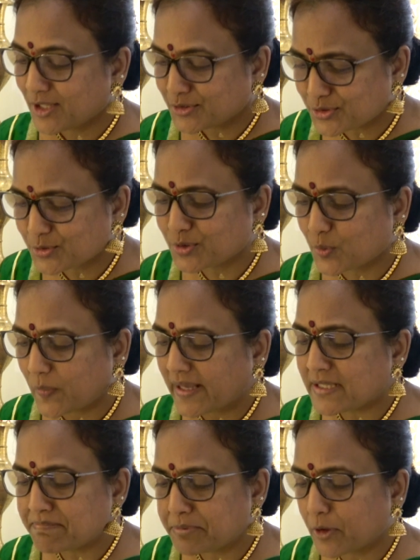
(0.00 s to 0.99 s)
through the
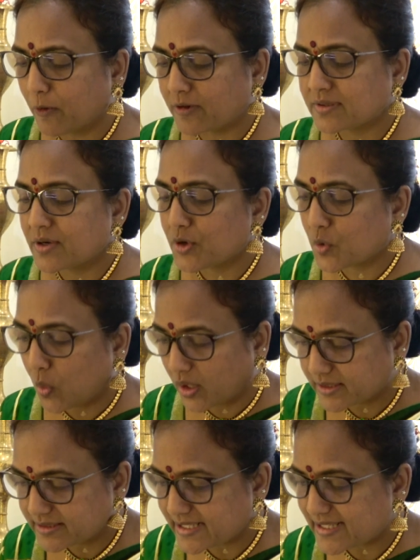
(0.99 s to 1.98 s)
very pure
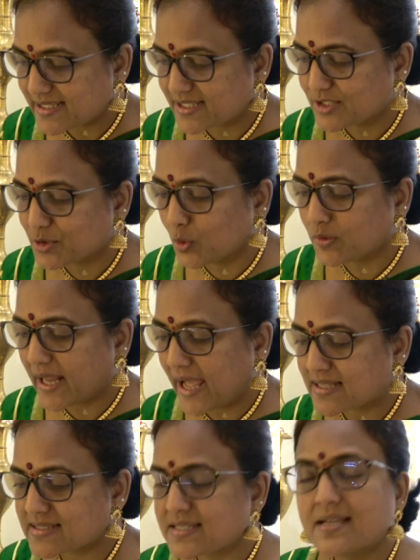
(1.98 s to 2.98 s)
quality known
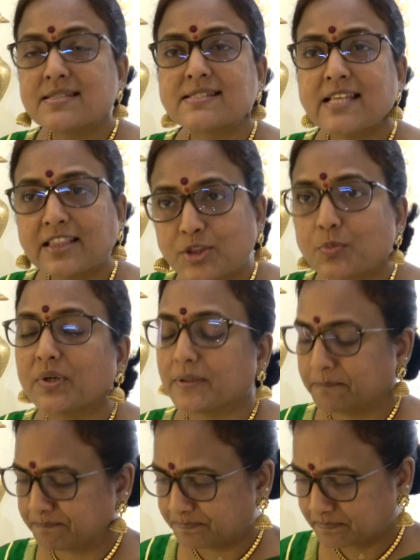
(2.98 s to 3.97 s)
as sattva.
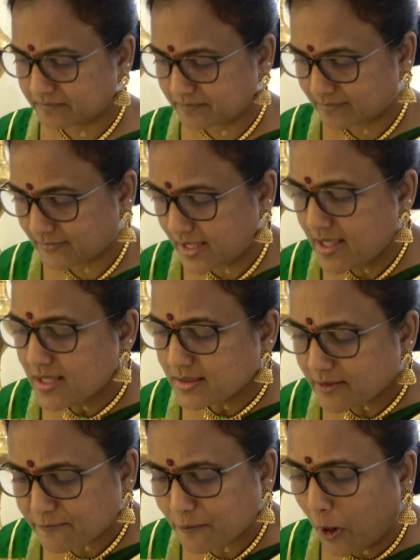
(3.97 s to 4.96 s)

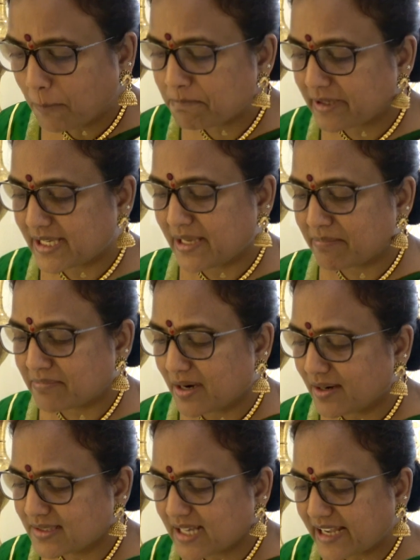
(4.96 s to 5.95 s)
The form became
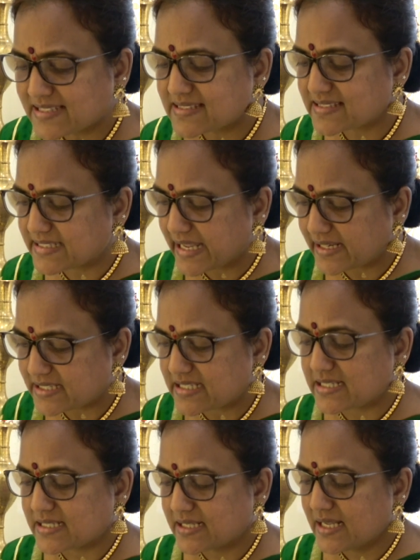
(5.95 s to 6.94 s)
a nice
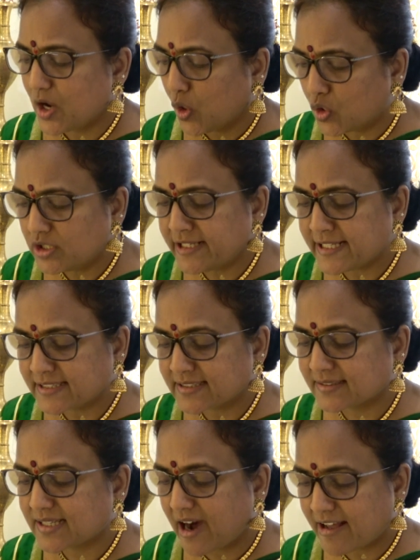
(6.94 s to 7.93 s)
lady, holding
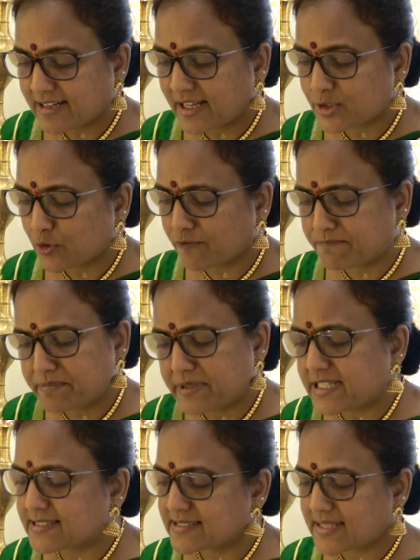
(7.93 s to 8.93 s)
the garland of
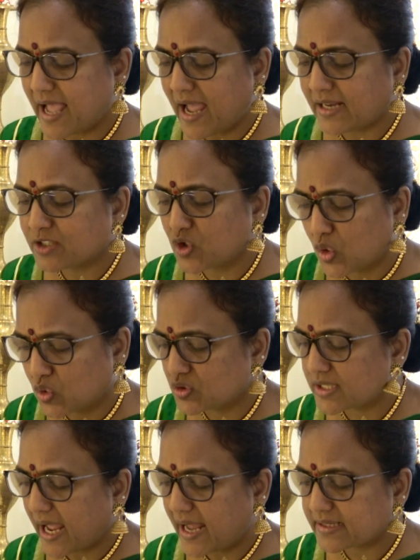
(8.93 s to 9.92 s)
beads and gold
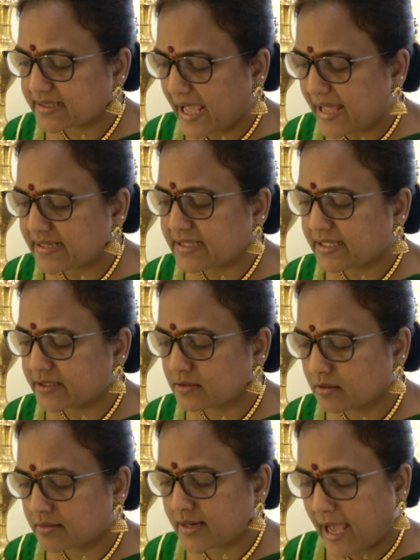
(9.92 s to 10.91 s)
and carrying in
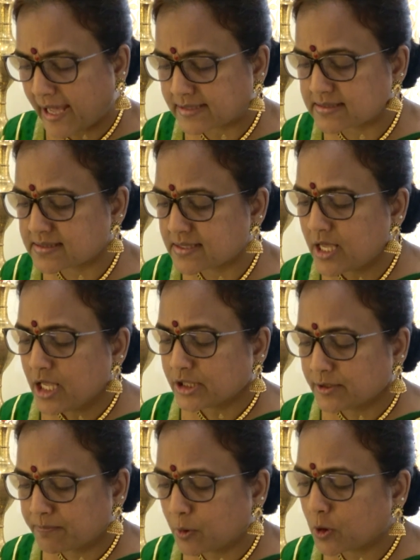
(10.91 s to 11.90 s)
her hands
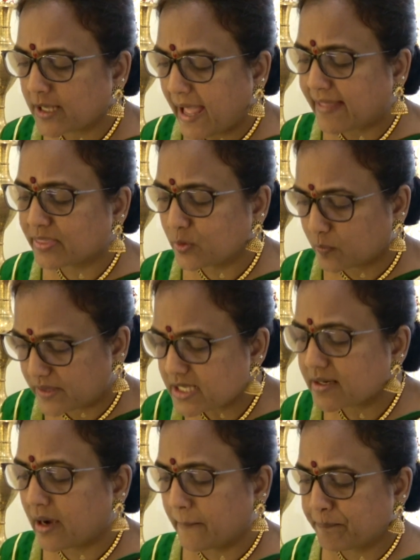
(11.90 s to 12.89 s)
the book and the
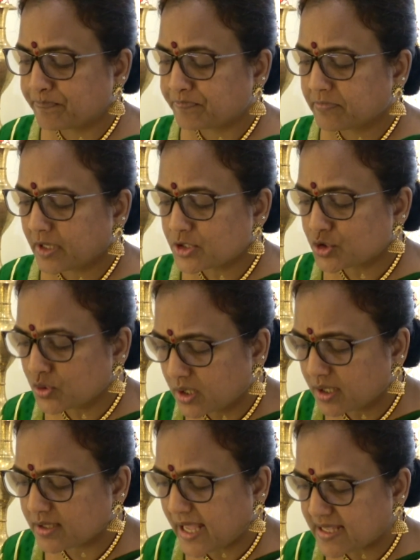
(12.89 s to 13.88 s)
veena. To
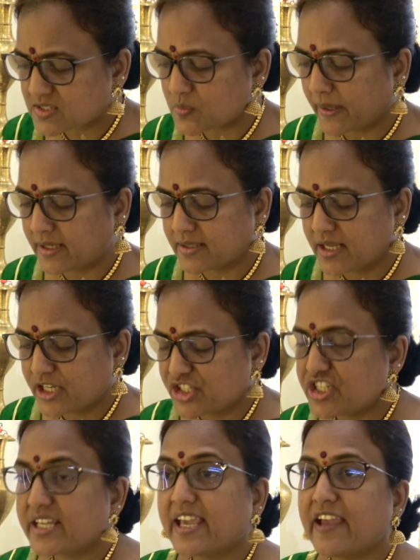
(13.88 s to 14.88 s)
her as well
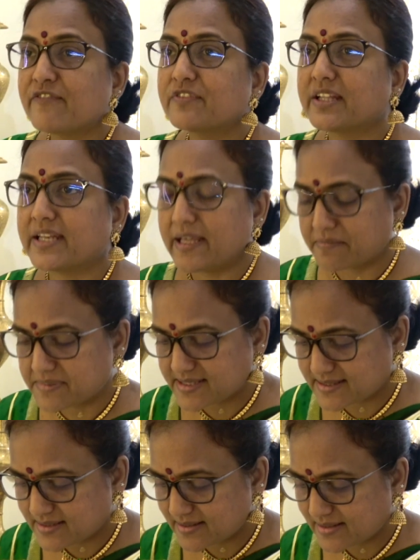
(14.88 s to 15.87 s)
she gave the
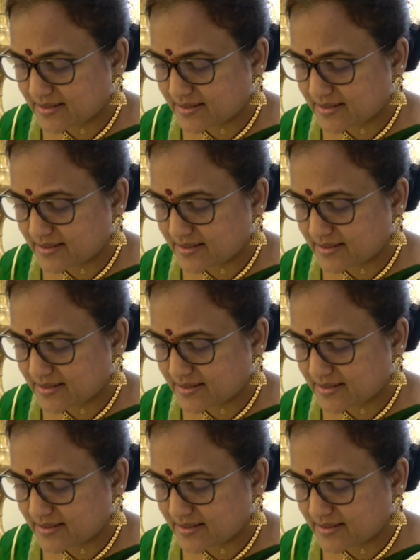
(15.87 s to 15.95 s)
names.